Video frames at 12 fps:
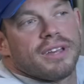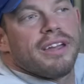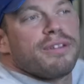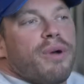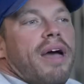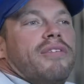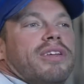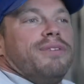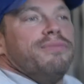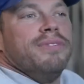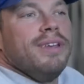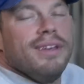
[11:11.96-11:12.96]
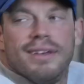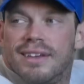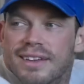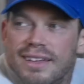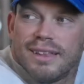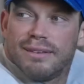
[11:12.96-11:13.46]
I don't have any
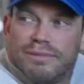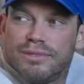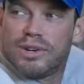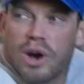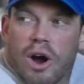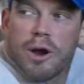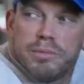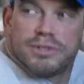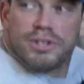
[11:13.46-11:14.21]
carbs